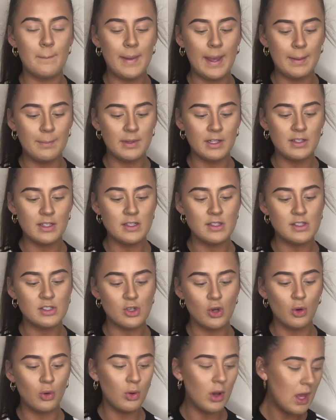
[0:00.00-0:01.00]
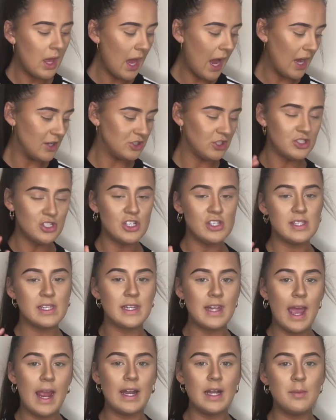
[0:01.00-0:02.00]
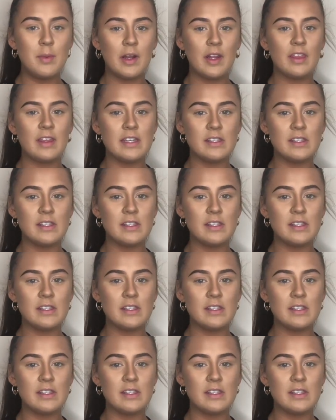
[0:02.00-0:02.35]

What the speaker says: and pigmented, so I just use a tiny bit of